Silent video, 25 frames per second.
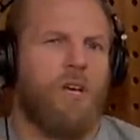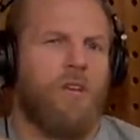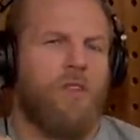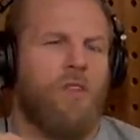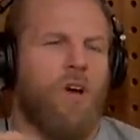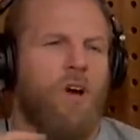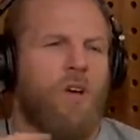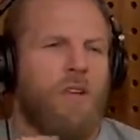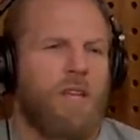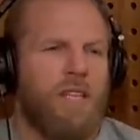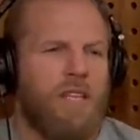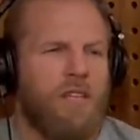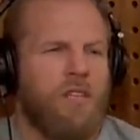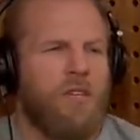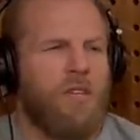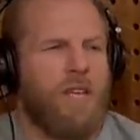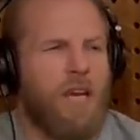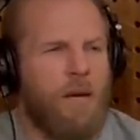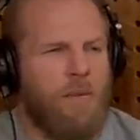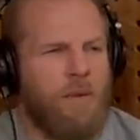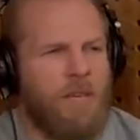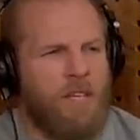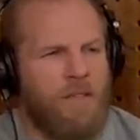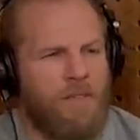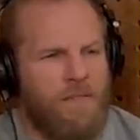not only did you
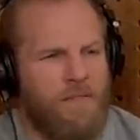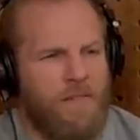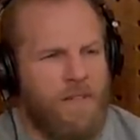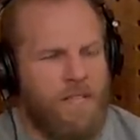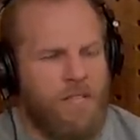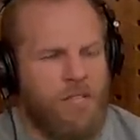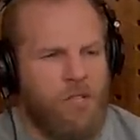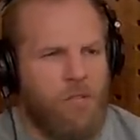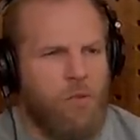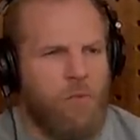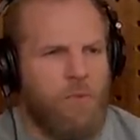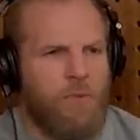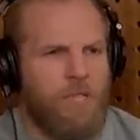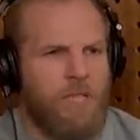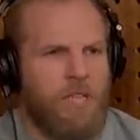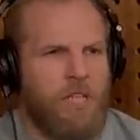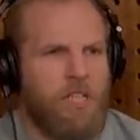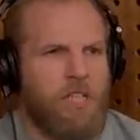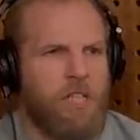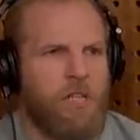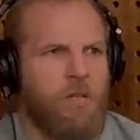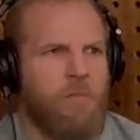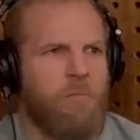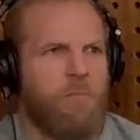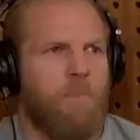get me into physical
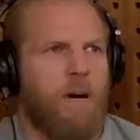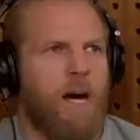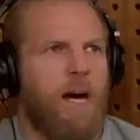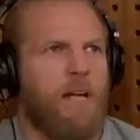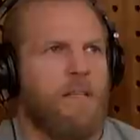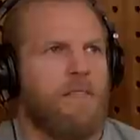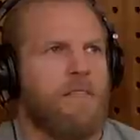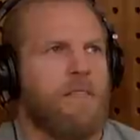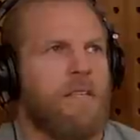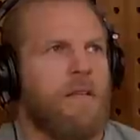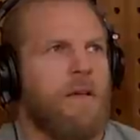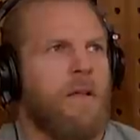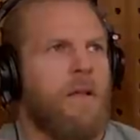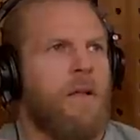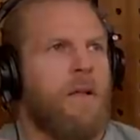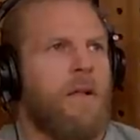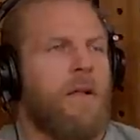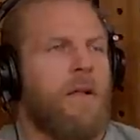position, but